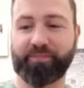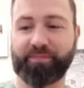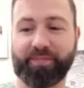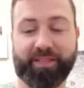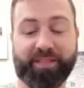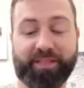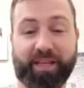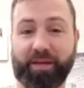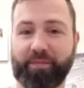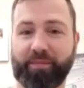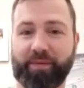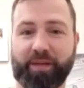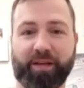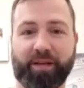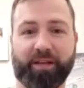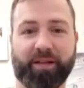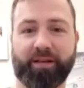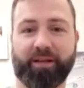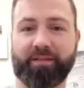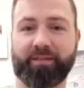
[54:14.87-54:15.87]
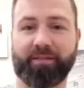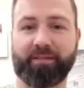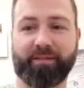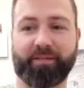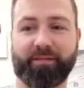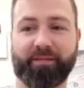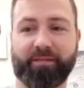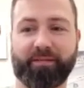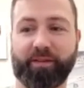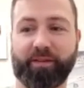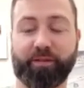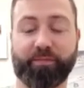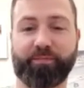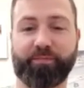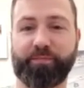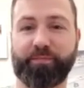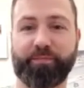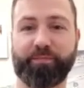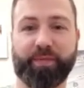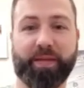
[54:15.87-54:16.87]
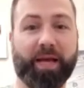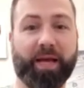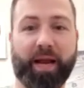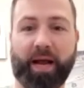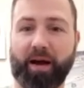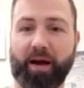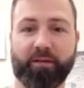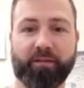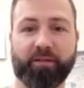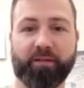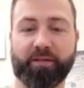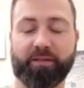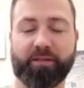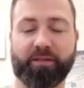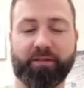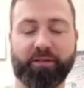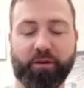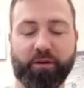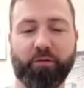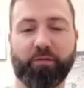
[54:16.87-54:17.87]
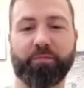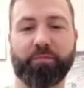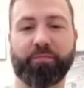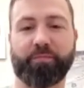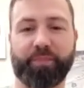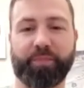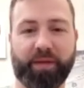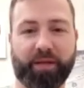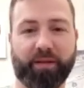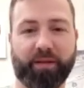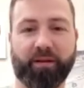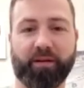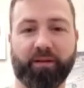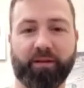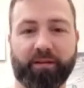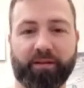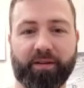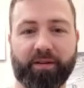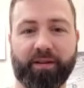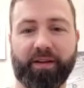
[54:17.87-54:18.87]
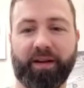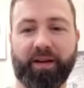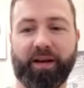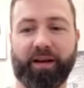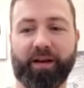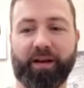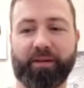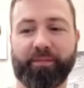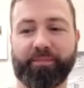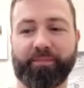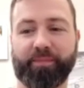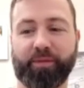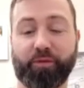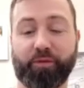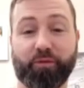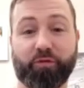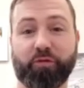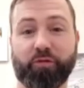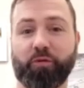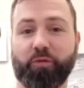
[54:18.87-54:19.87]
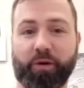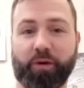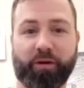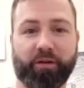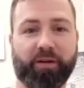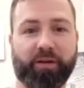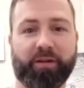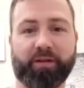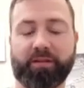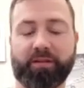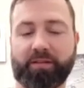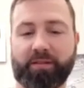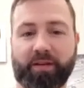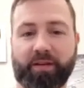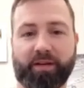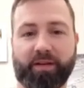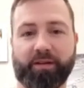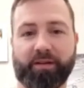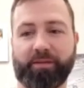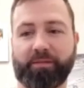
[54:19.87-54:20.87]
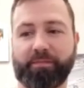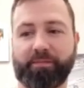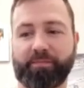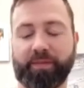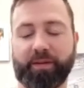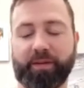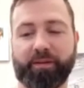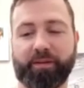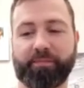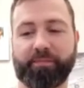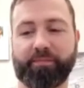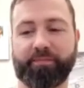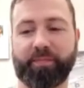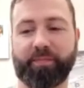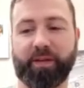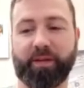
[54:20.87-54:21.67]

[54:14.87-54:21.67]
same thing, like just get out. Just don't be there. Um, use your awareness. Uh, um,